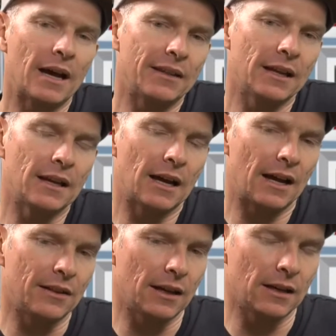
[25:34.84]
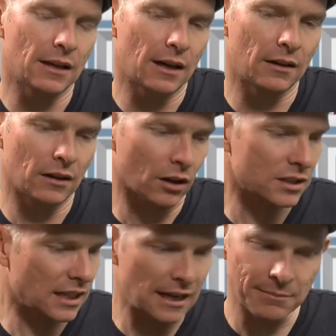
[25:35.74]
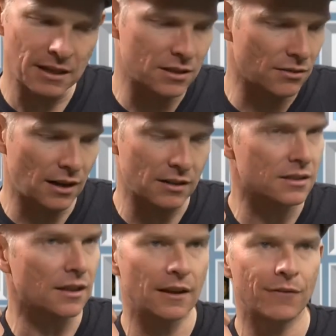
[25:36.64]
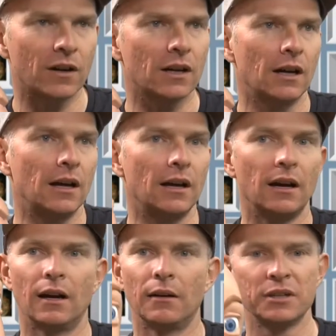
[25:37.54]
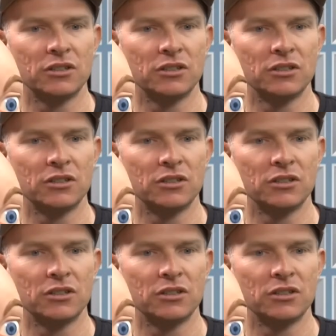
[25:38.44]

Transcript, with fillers: and then and then uh, lots of club gigs around South Africa. Uh, we're